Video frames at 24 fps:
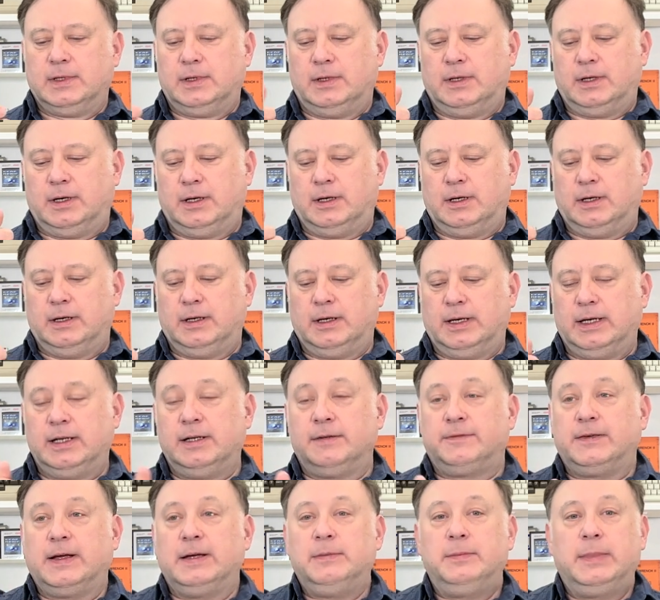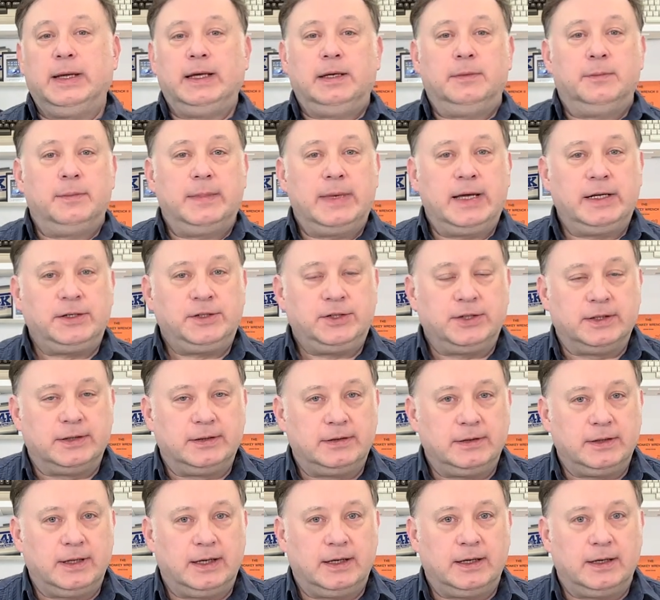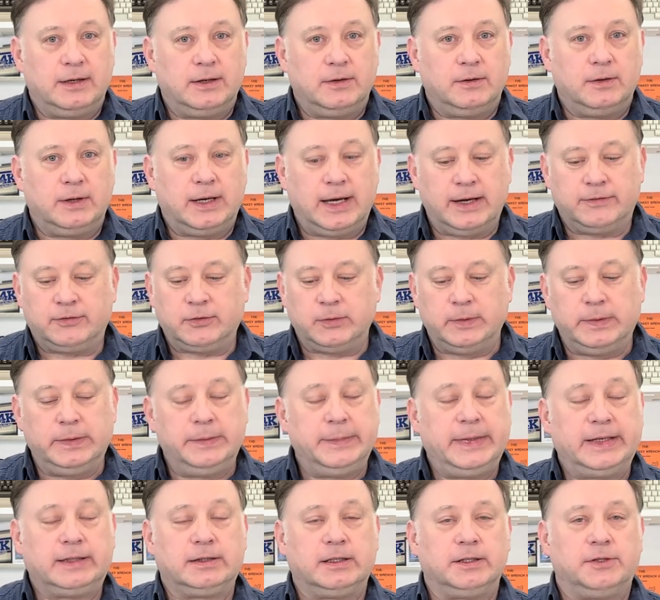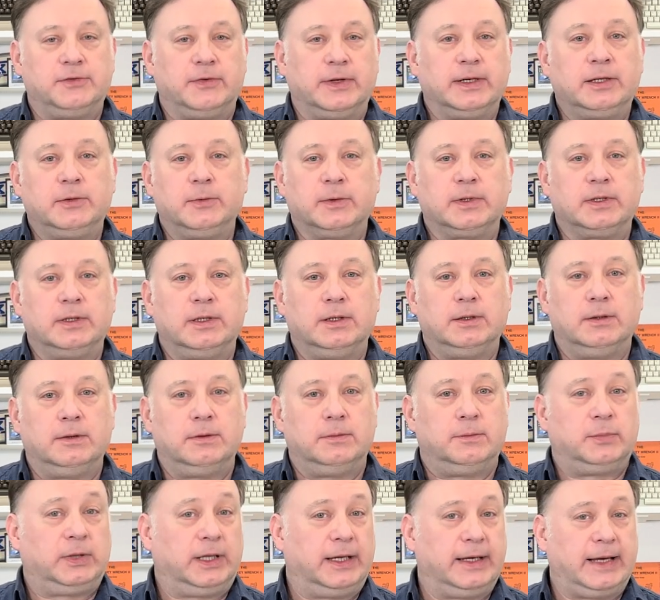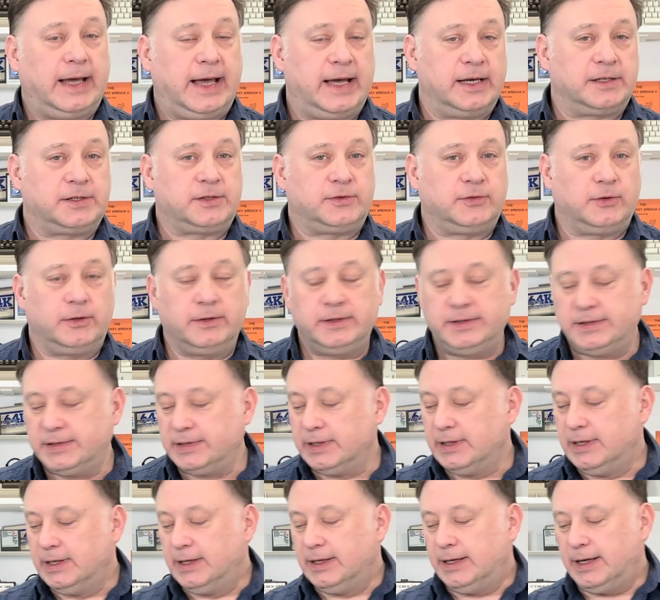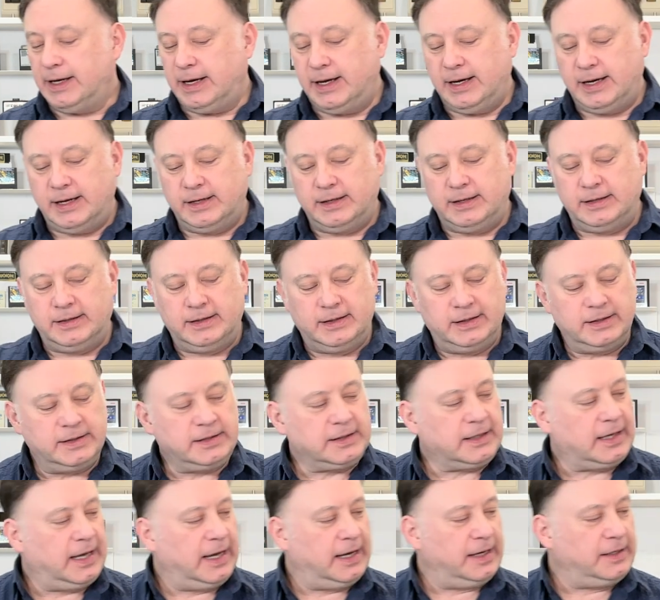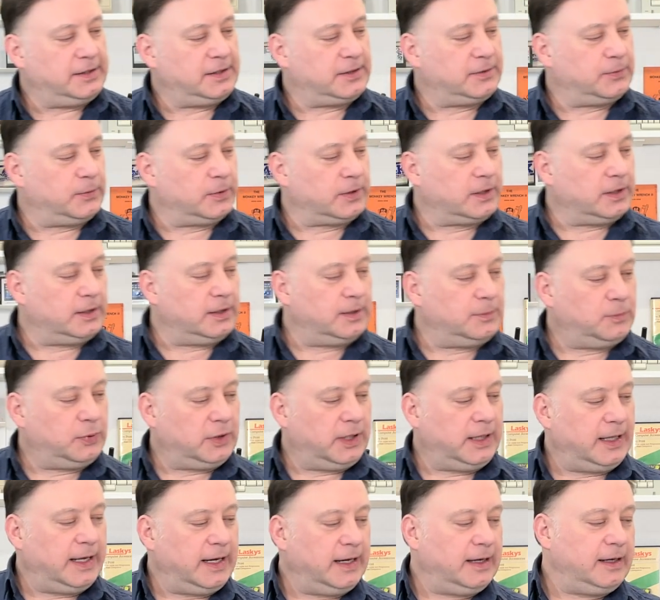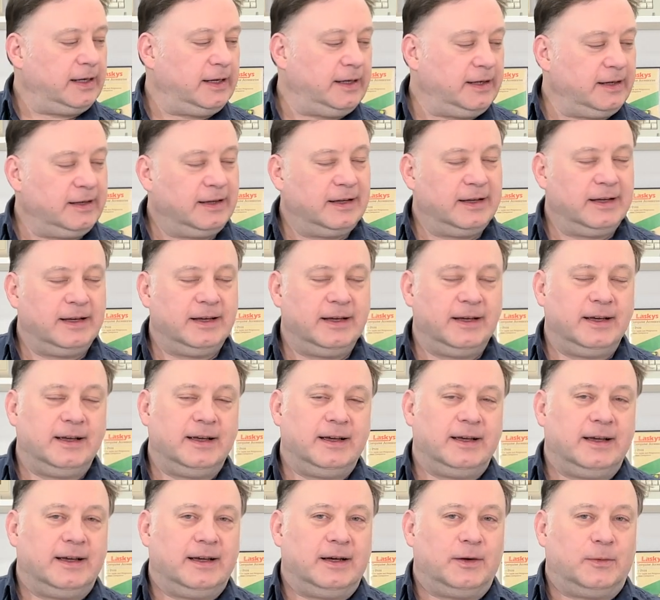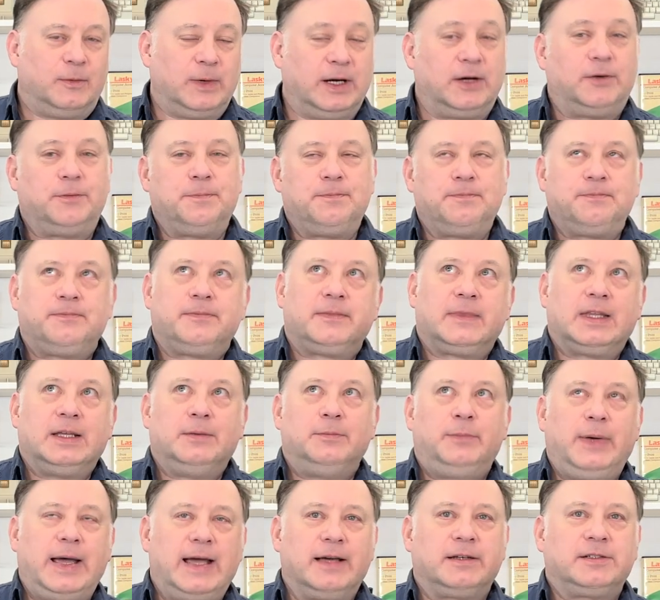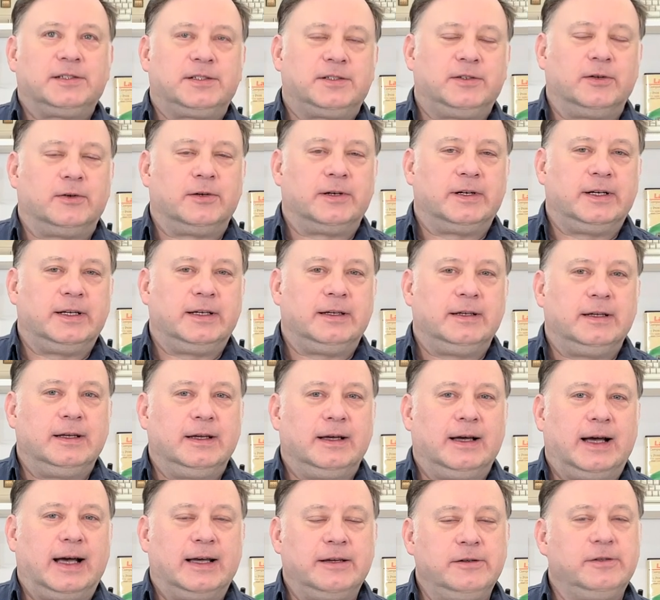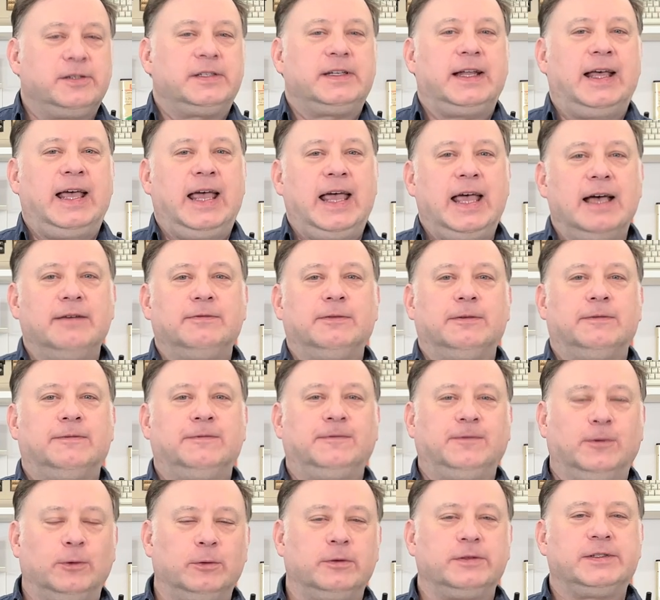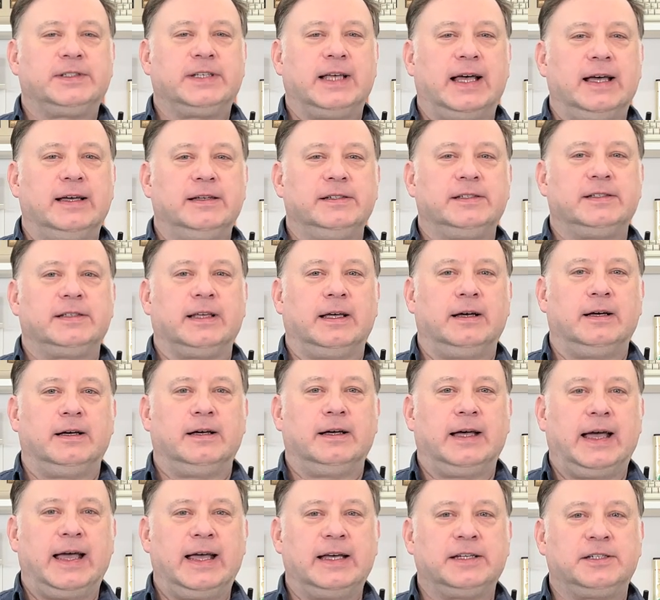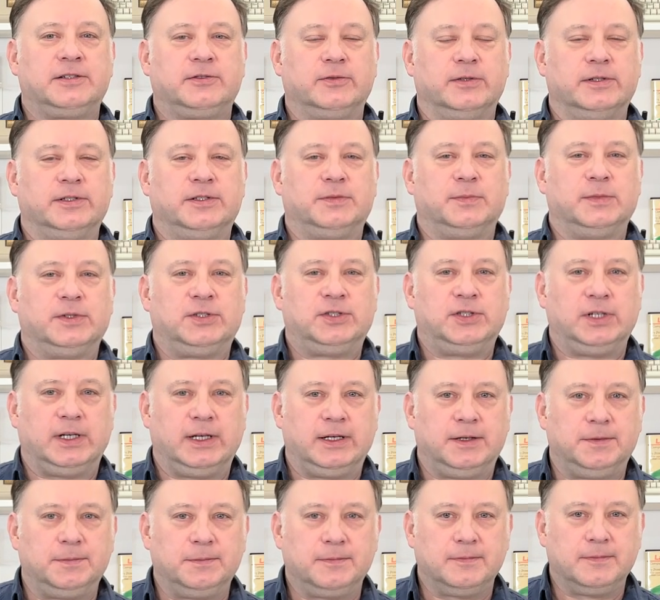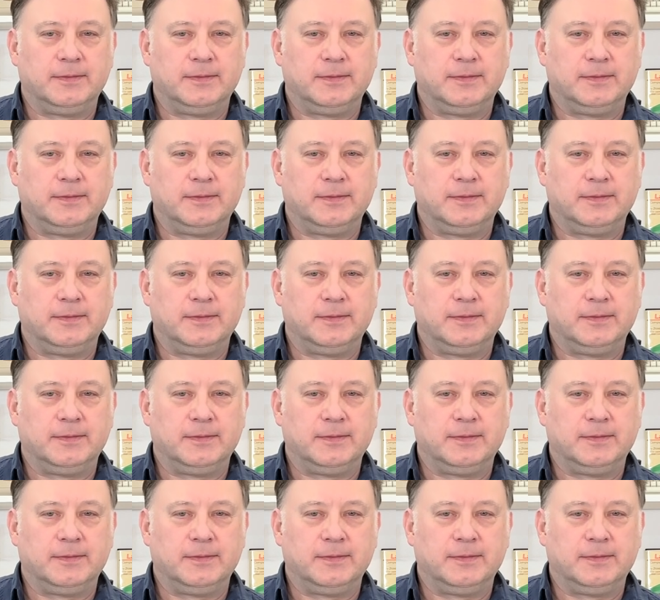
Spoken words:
And if I may mention, after we make the drink, we're going to play Asteroids. And in this case, we're going to play, well, backstory, I used to have a full-size Asteroids machine